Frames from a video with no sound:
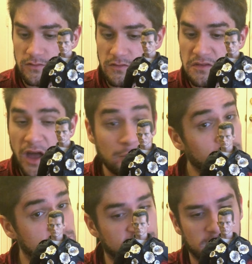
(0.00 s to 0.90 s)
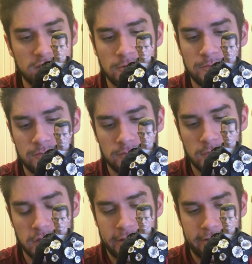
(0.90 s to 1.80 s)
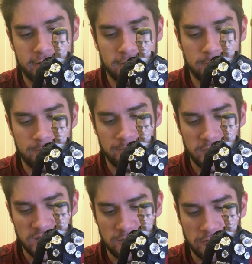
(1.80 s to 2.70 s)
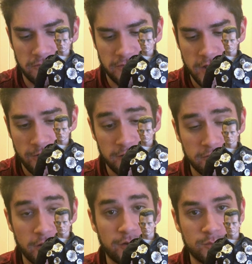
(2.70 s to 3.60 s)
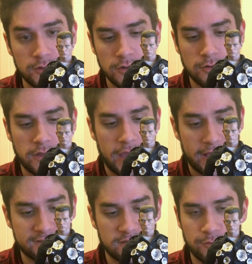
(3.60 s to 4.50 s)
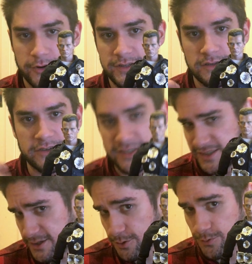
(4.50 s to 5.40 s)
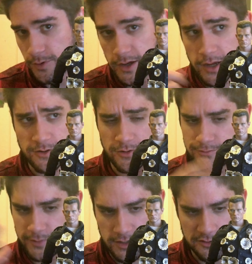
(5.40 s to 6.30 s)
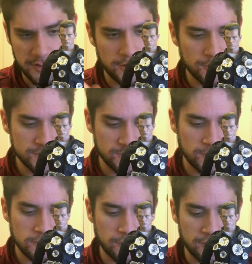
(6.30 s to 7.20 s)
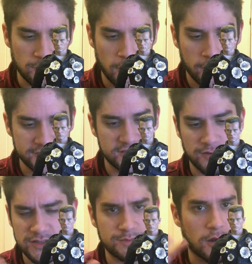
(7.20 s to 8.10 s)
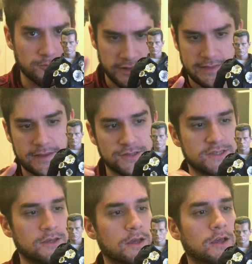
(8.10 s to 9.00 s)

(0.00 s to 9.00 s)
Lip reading: not much for him. Very, very below the asking price of a sealed one or a used one with the box. So I just bought him like this.